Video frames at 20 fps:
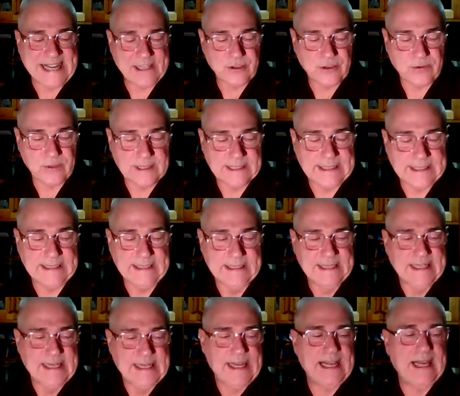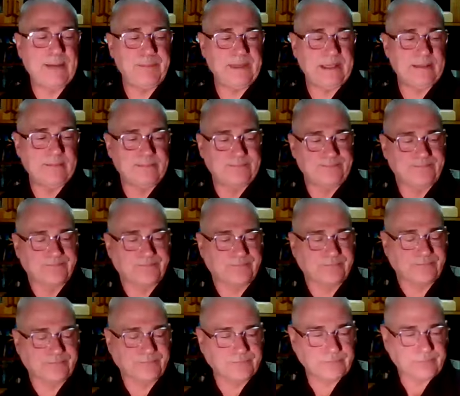naturally happy
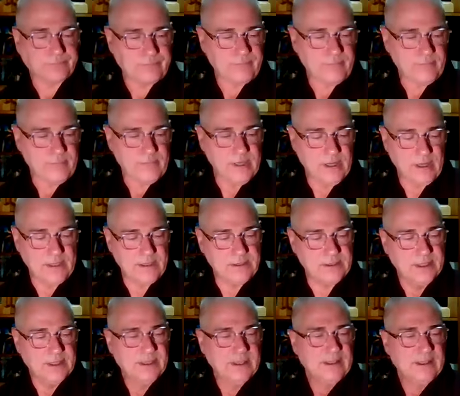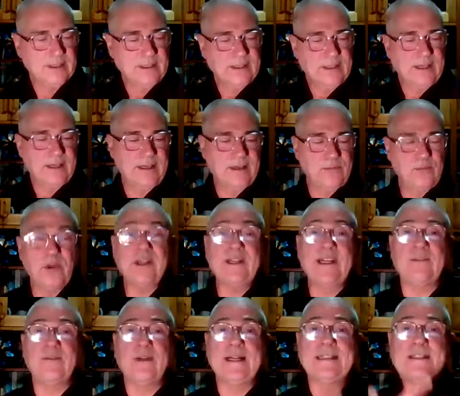and work
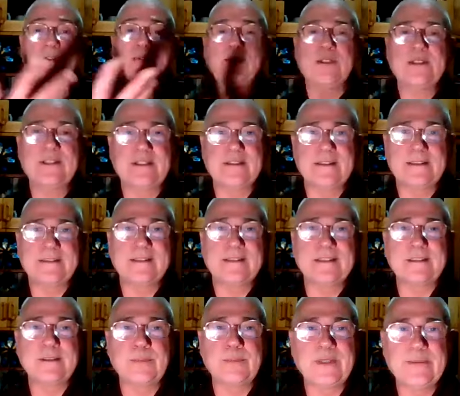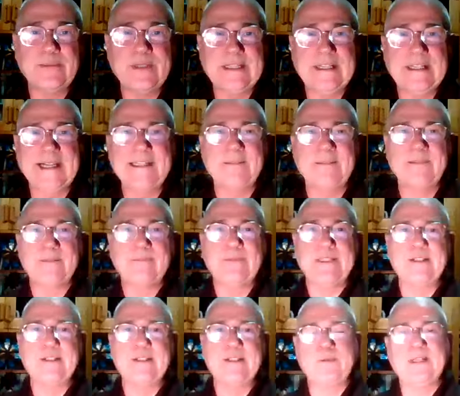our way towards the supreme enlightenment,
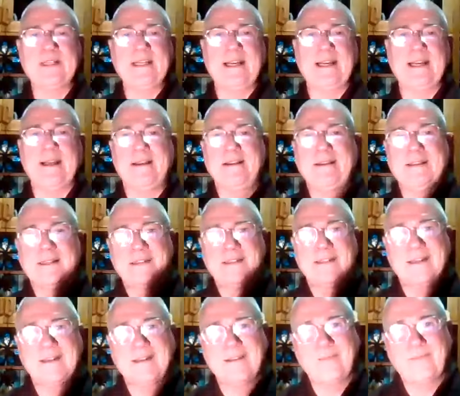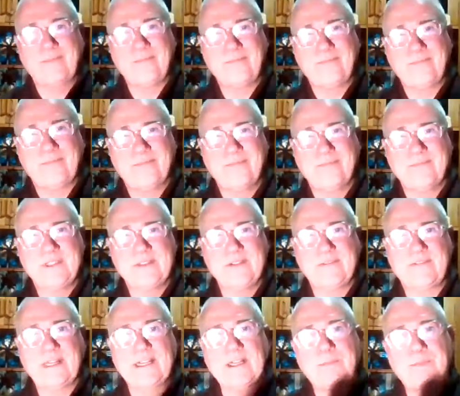because we are
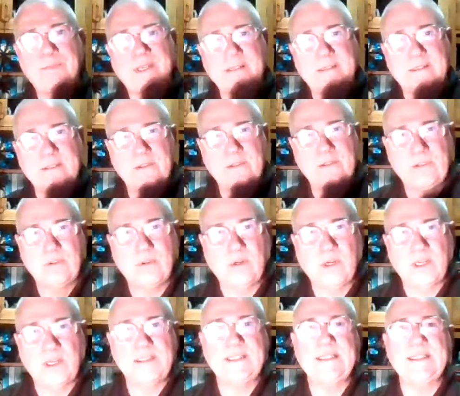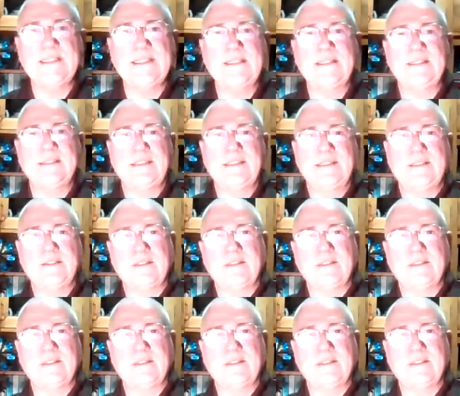developing the good qualities, you